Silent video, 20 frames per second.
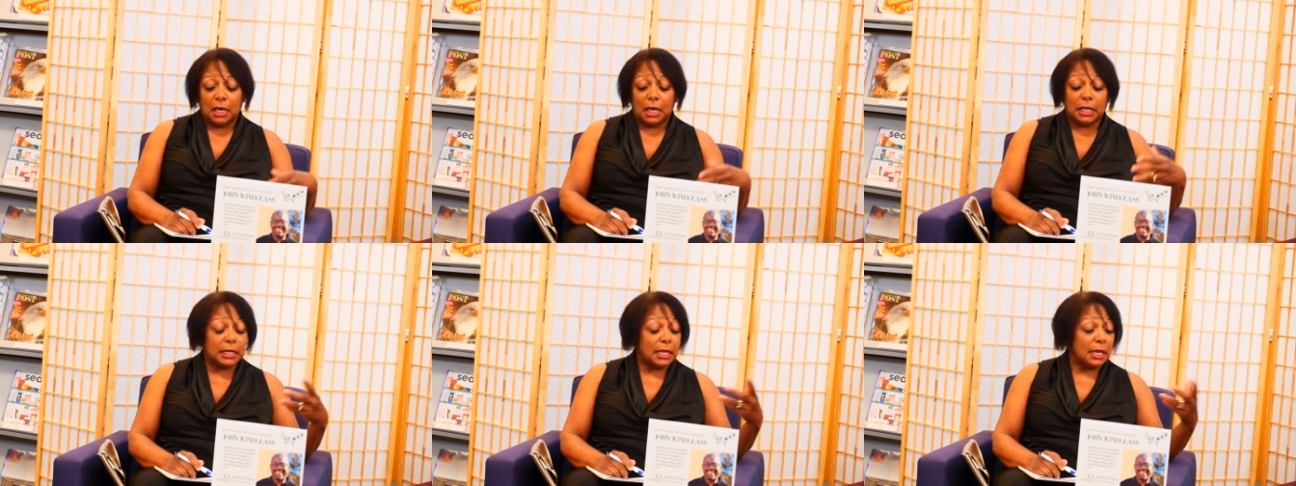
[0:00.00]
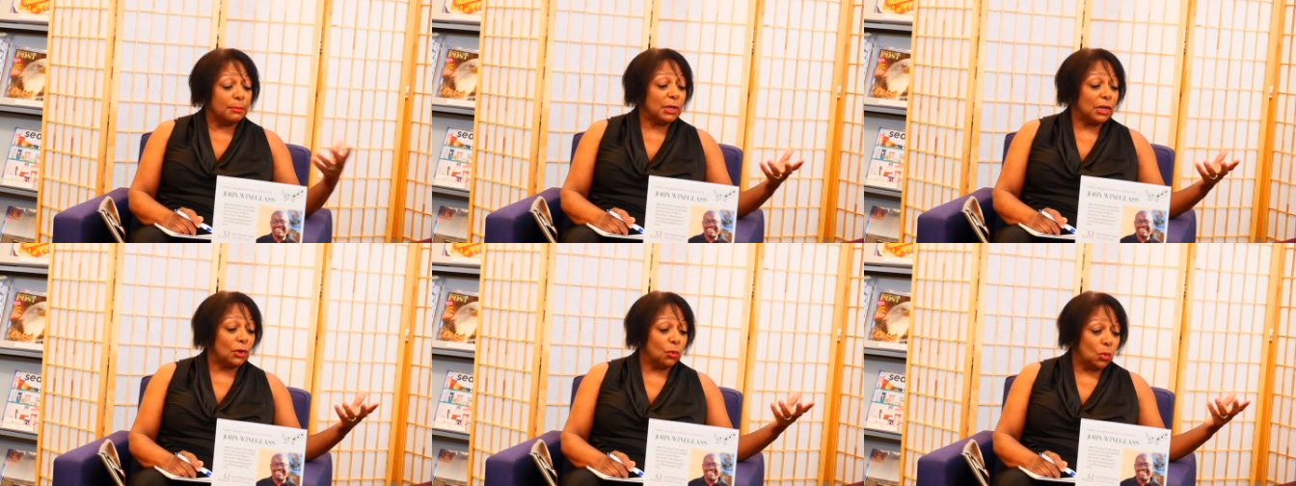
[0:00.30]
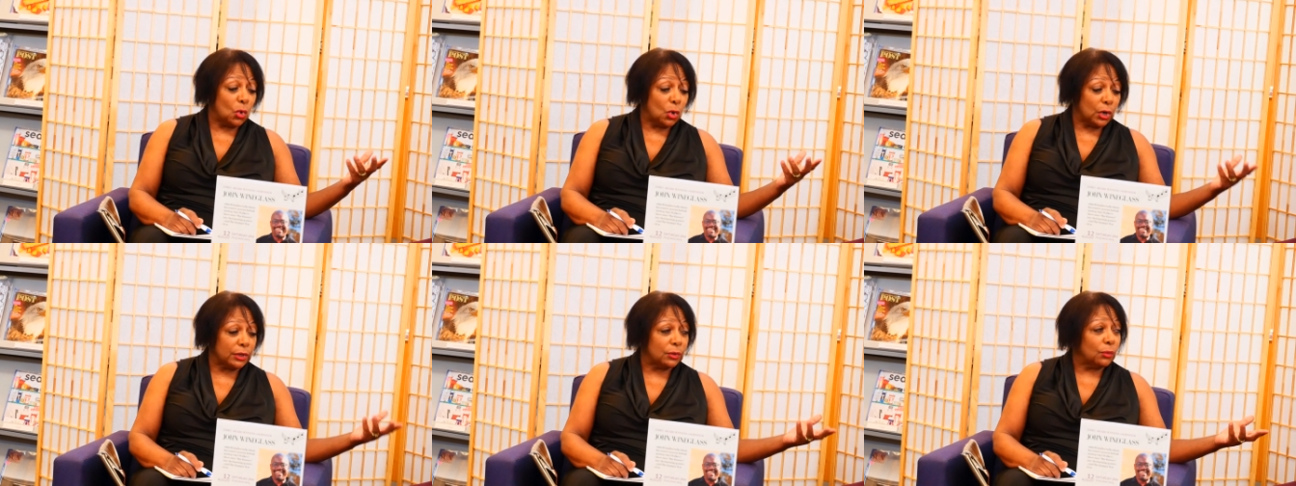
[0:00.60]
an Emmy
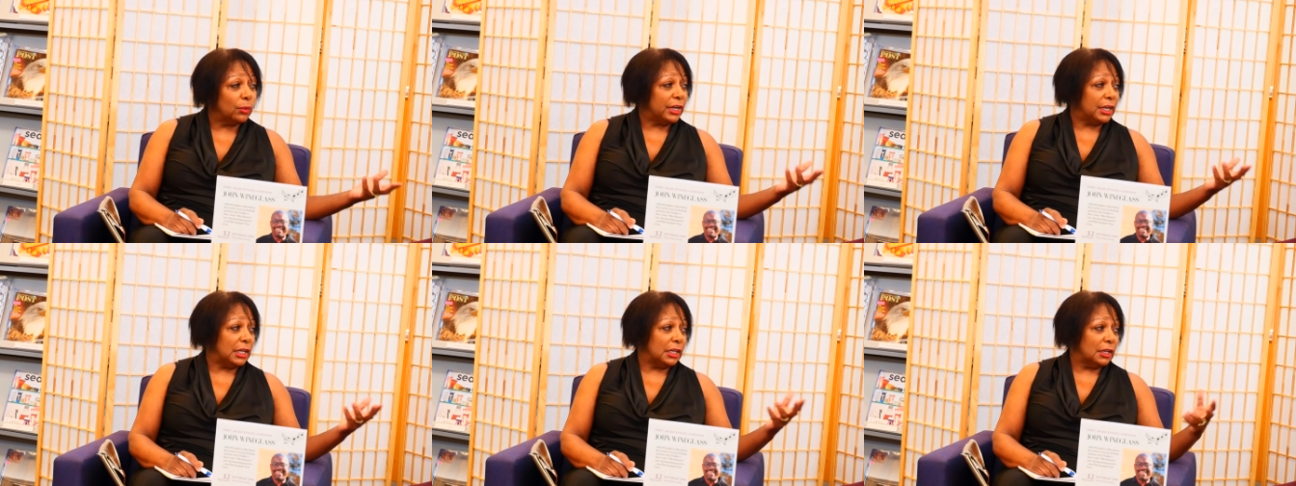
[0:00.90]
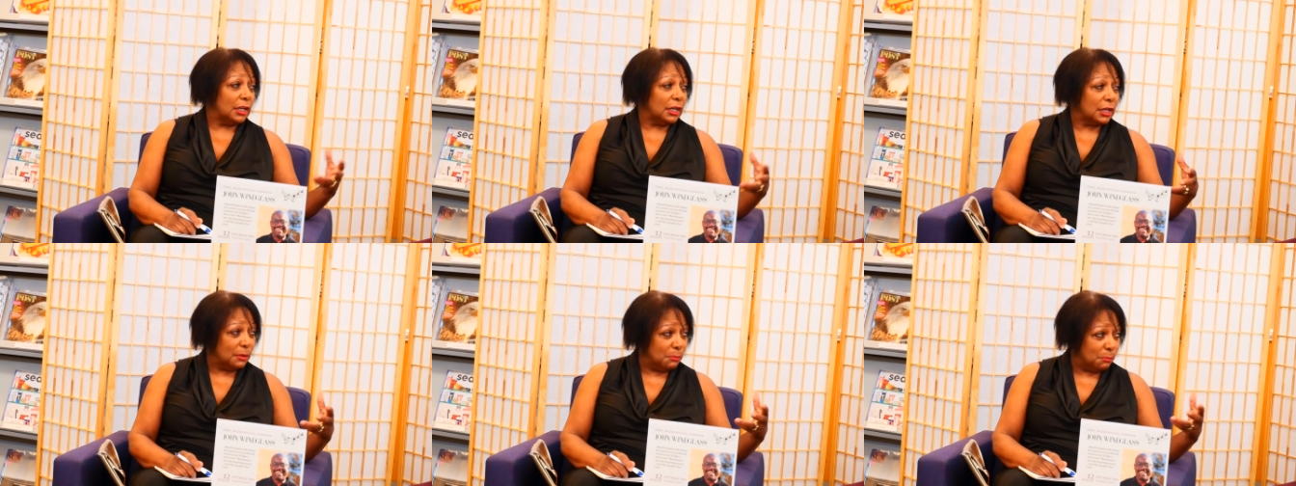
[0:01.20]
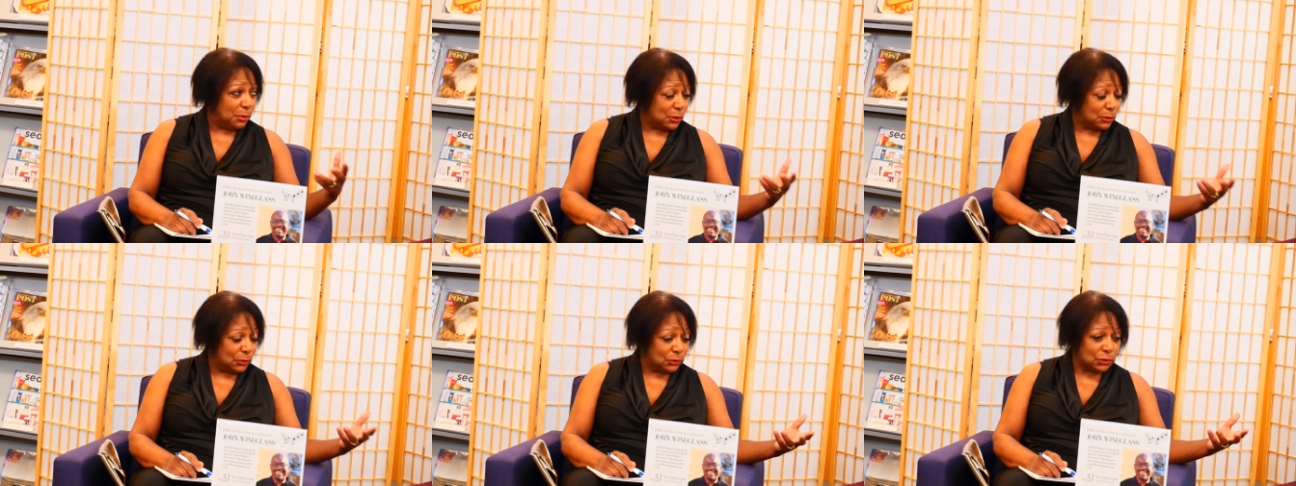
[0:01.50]
award-winning
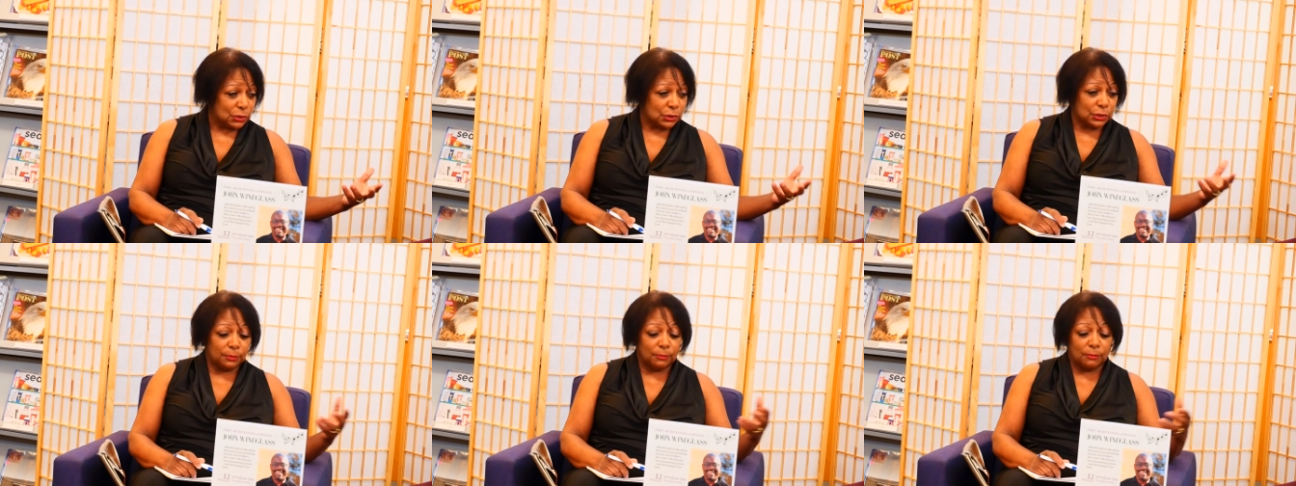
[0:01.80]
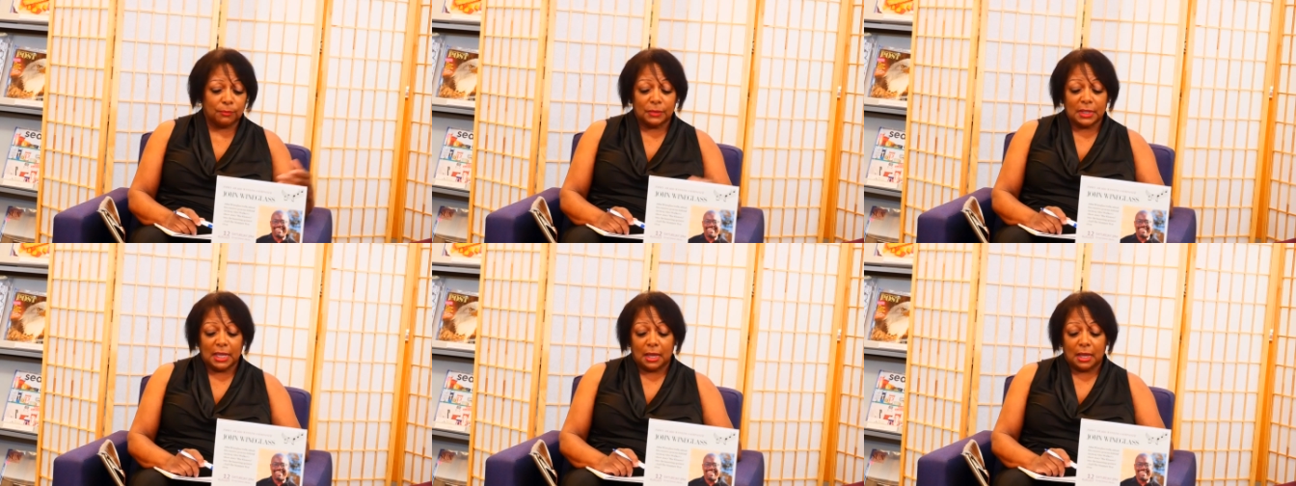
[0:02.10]
composer,